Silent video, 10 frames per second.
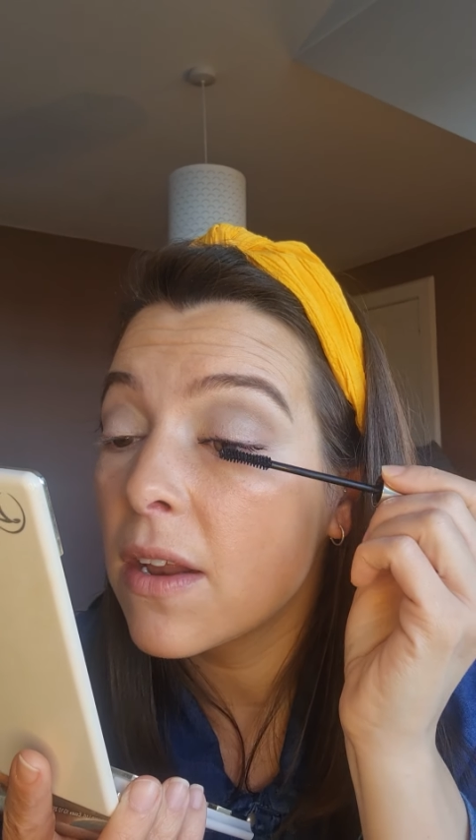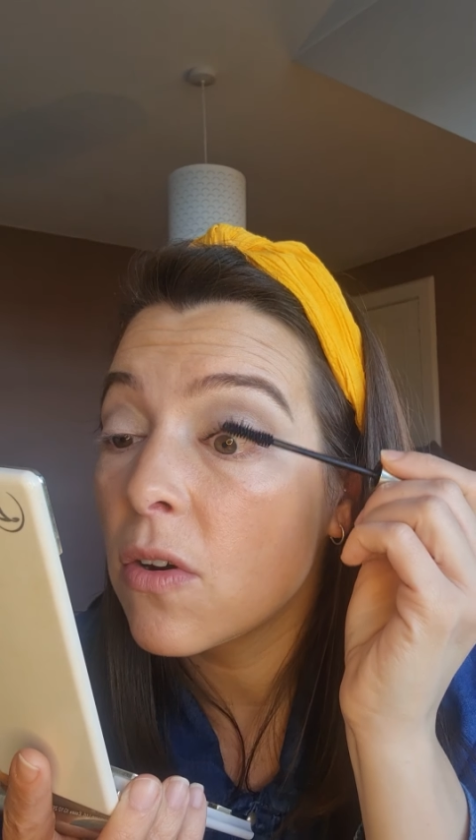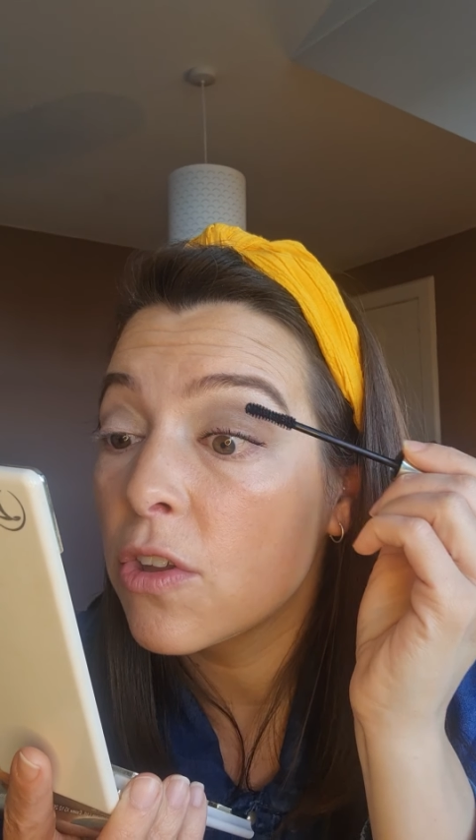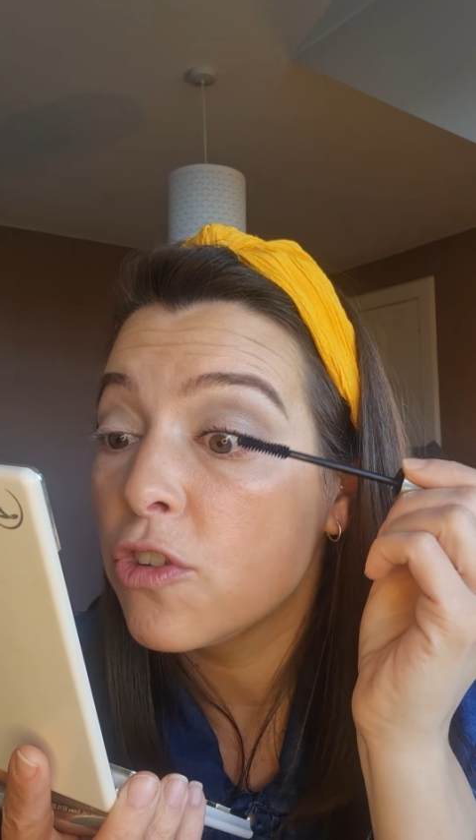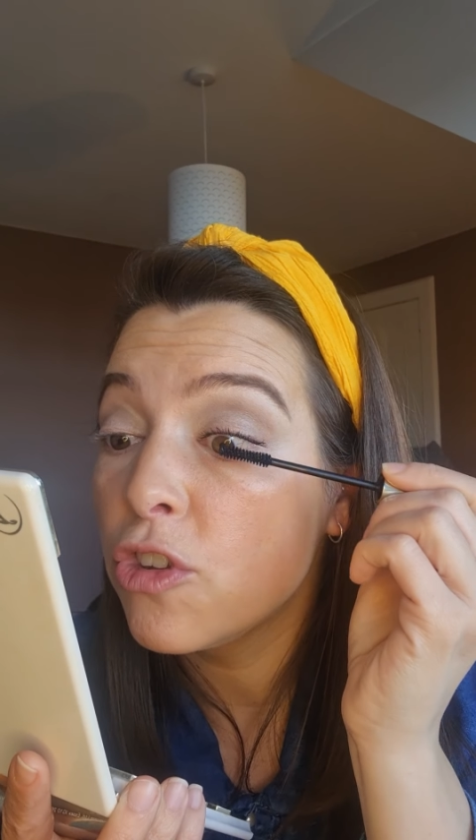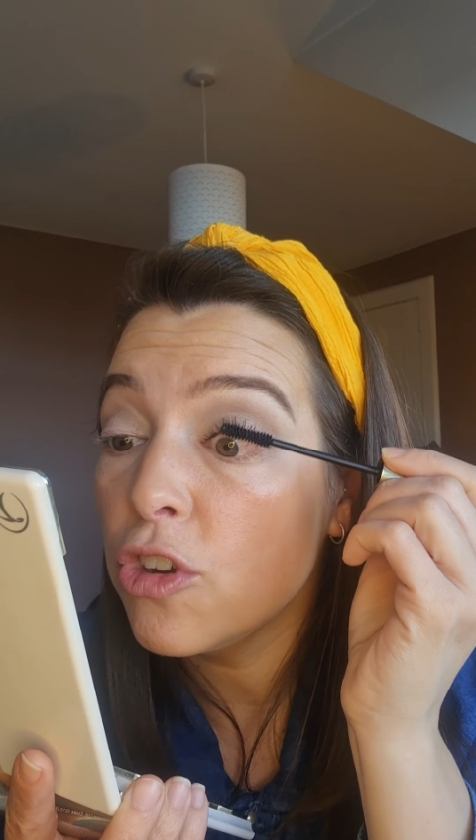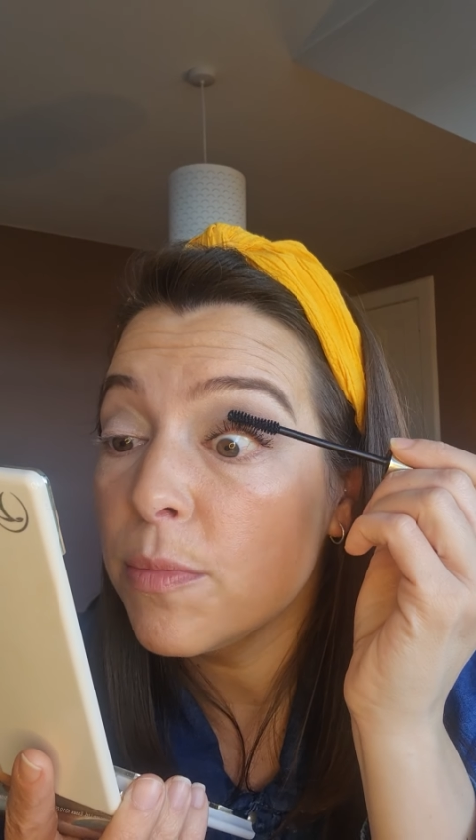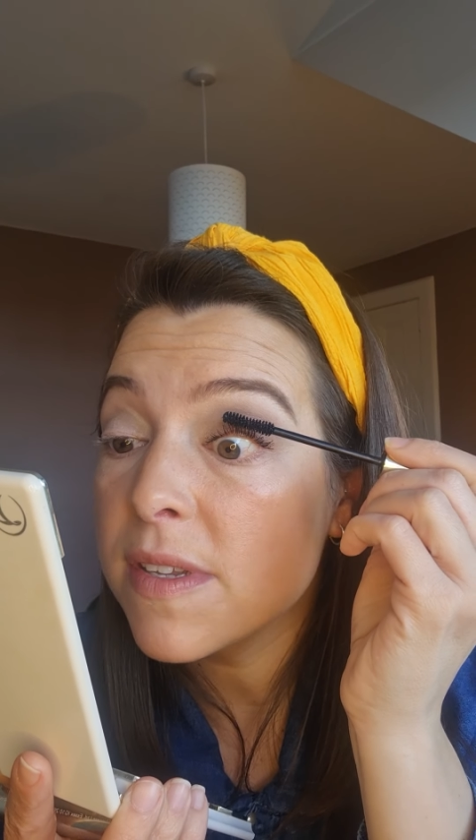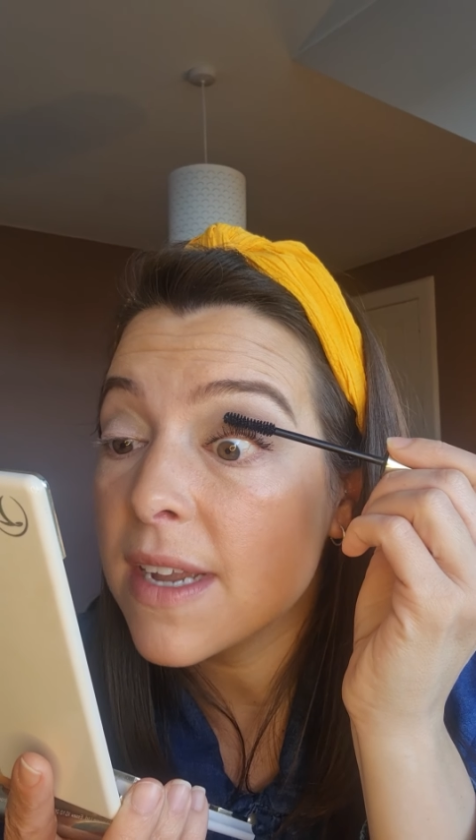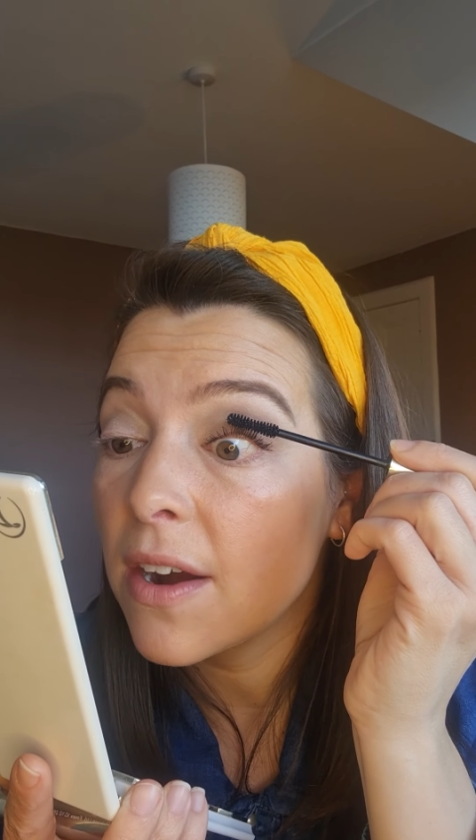or you do your
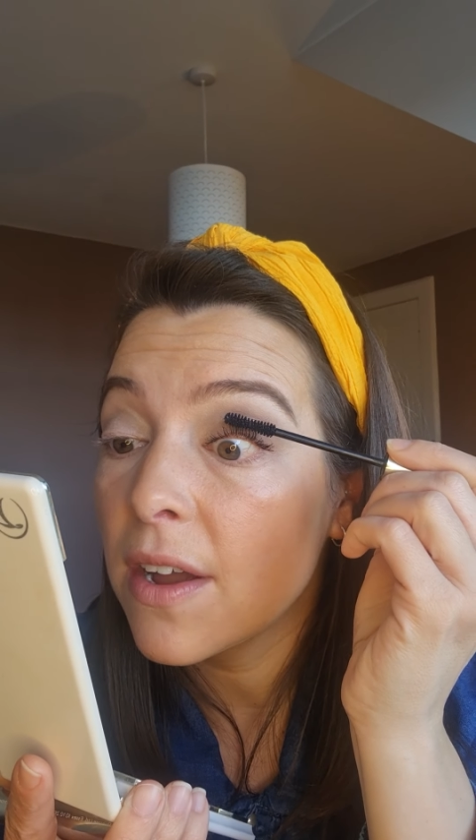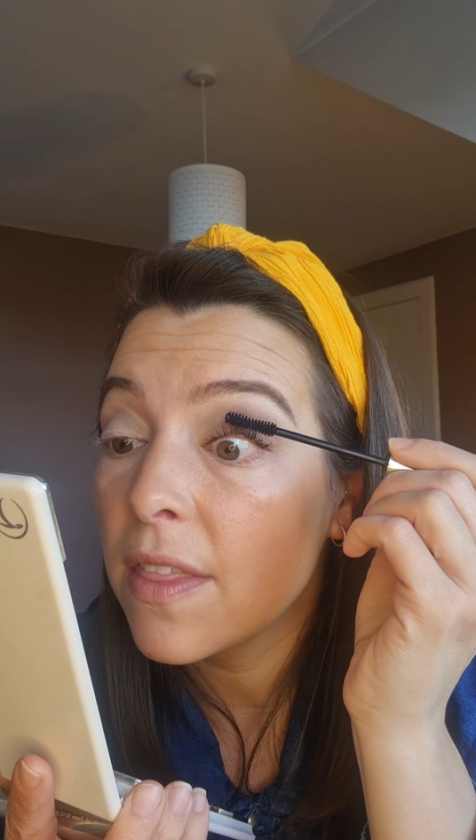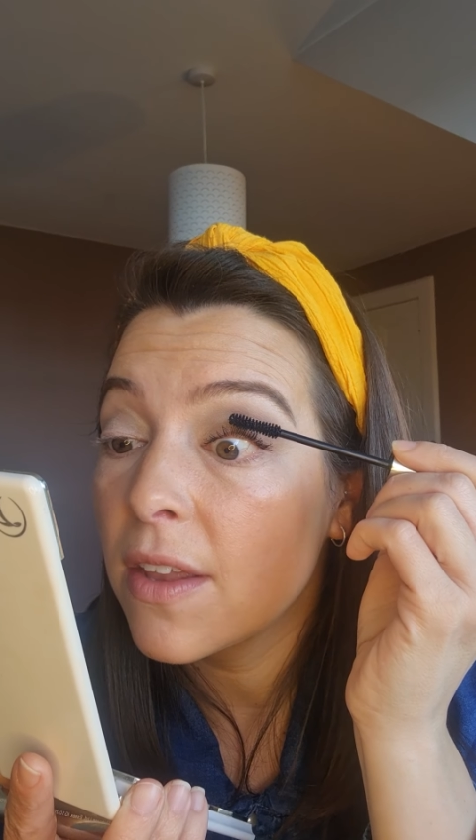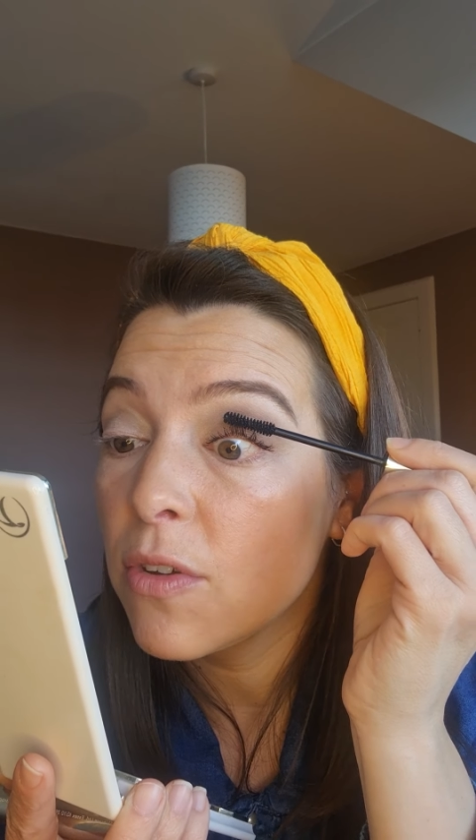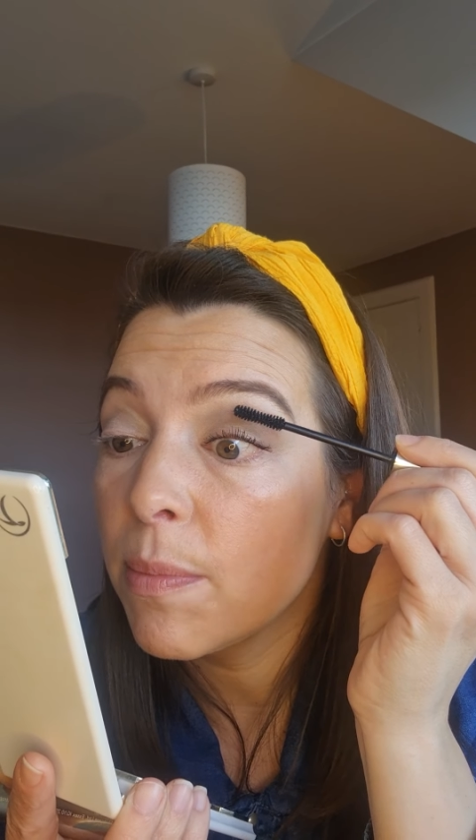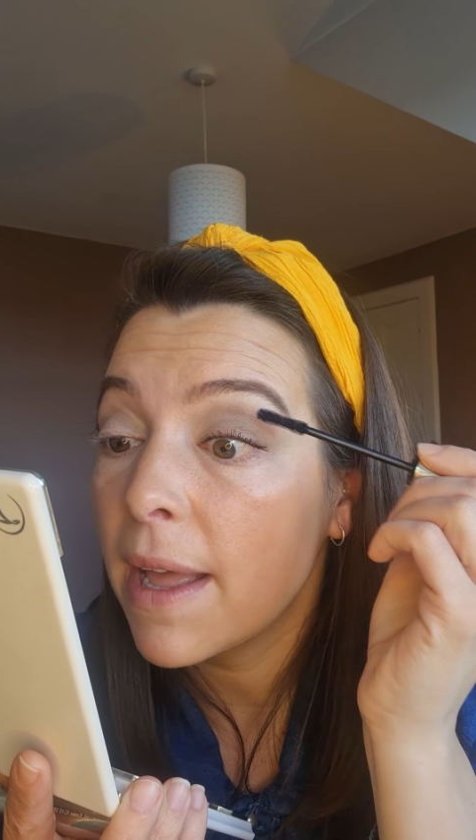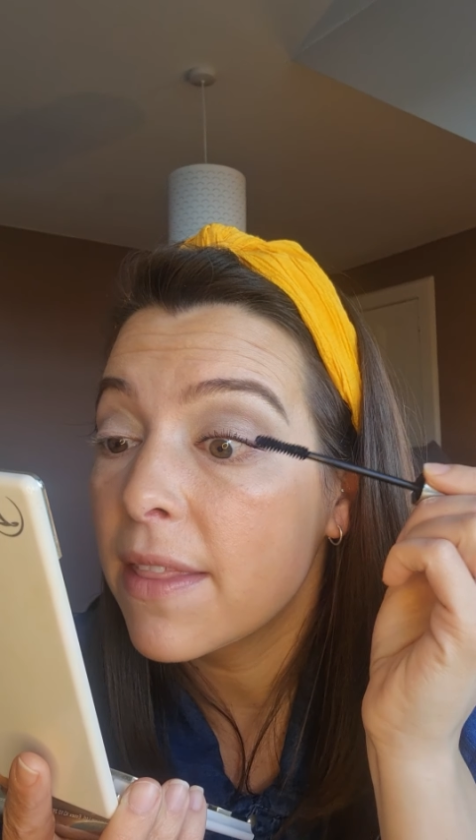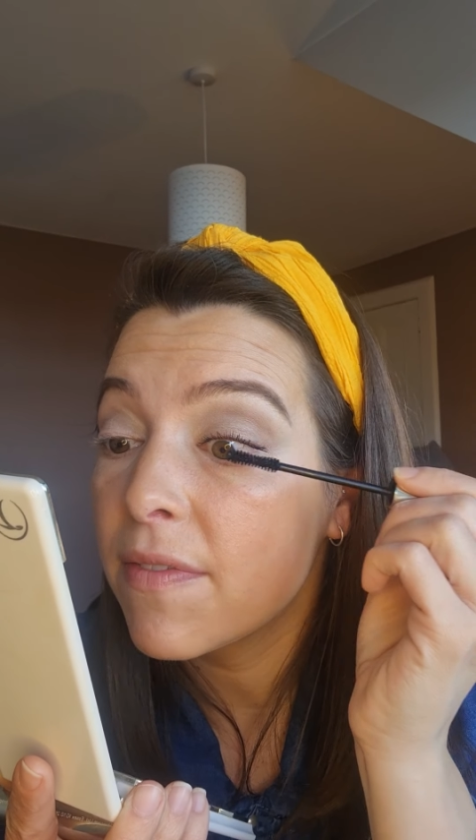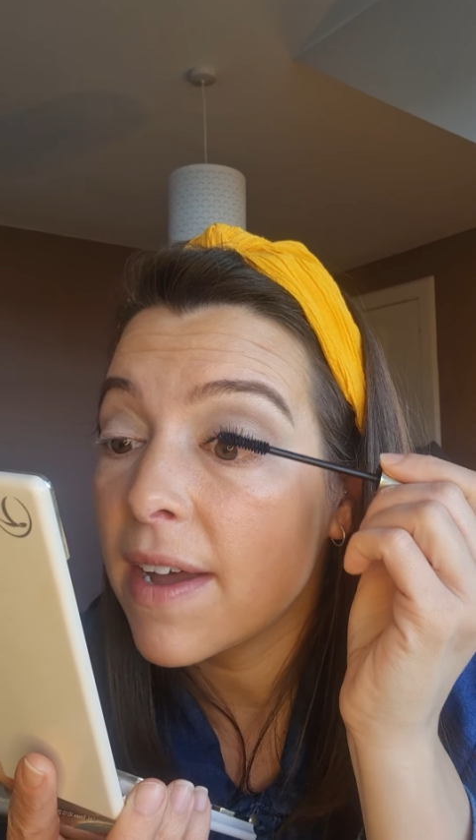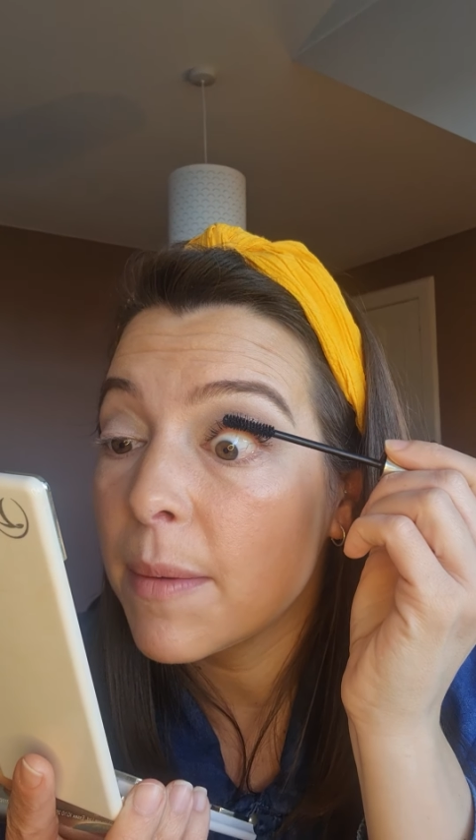mascara, then you apply
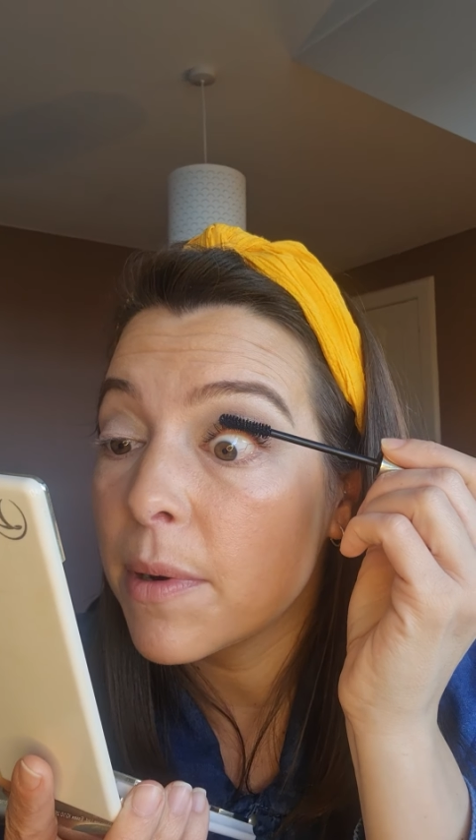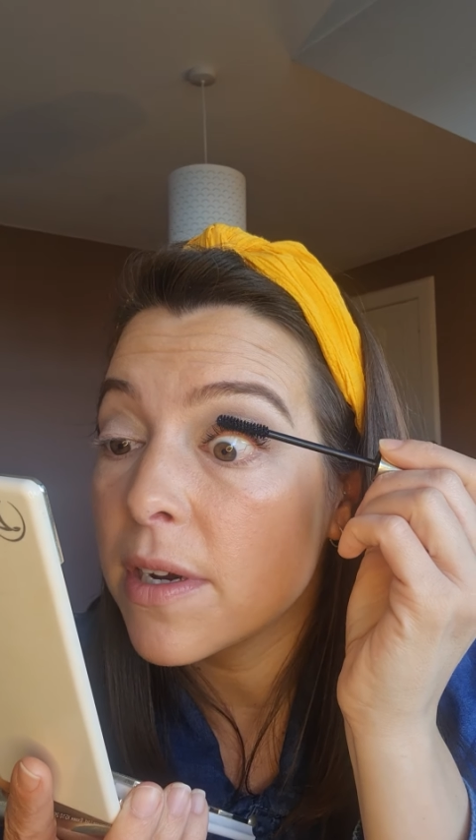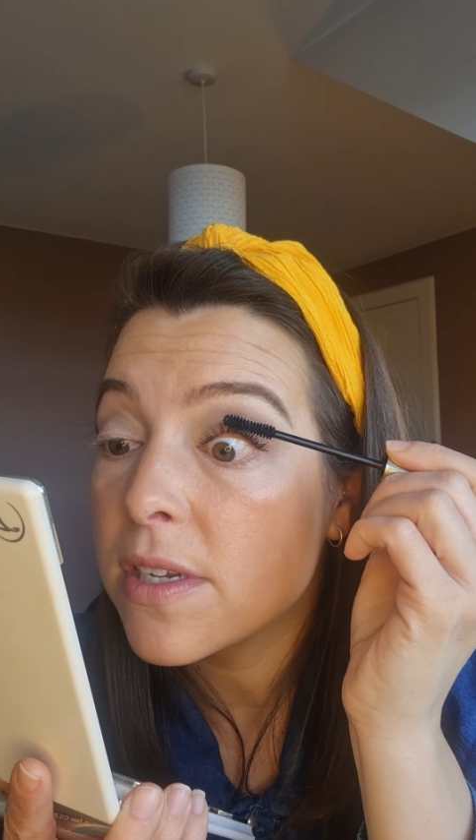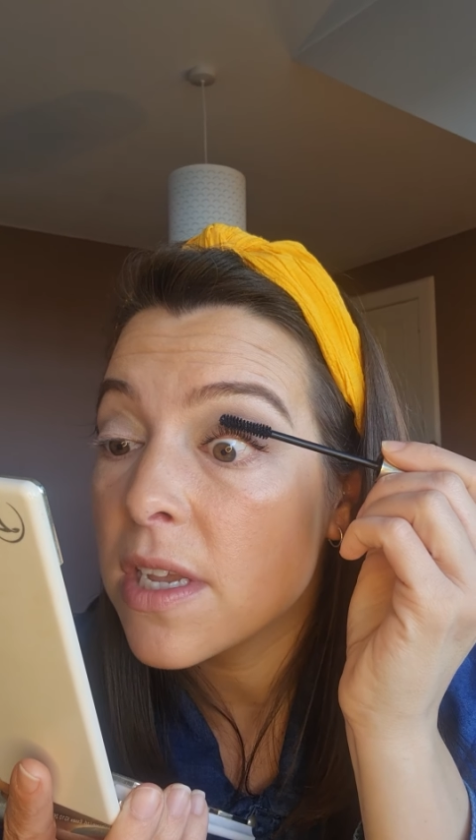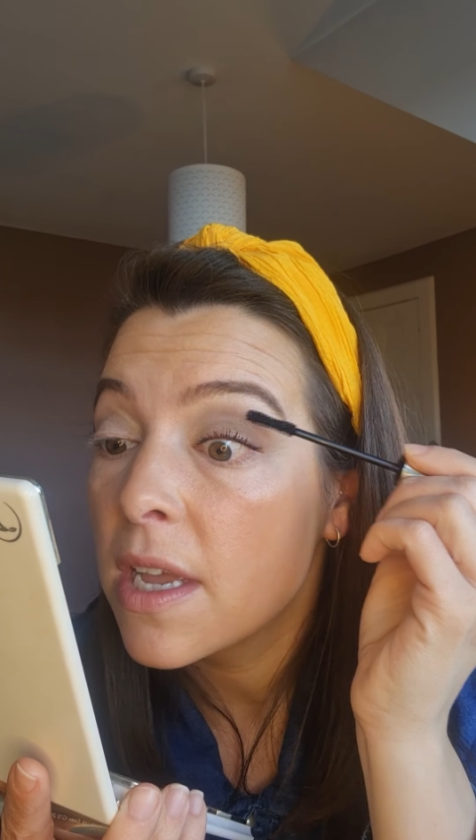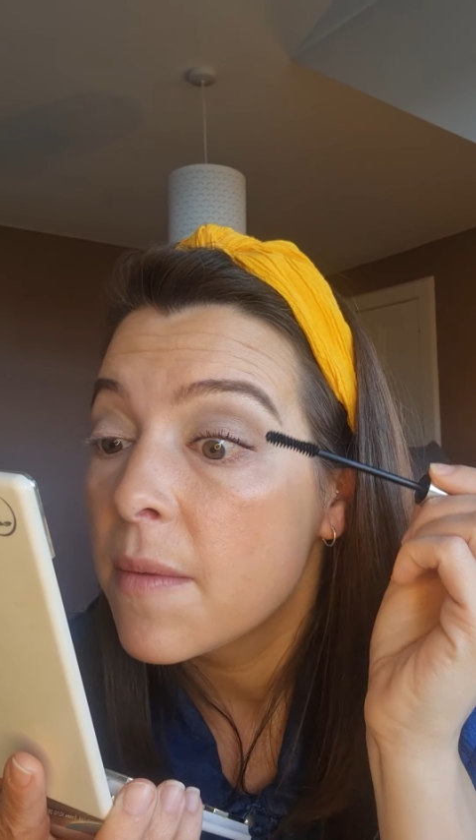the fibres,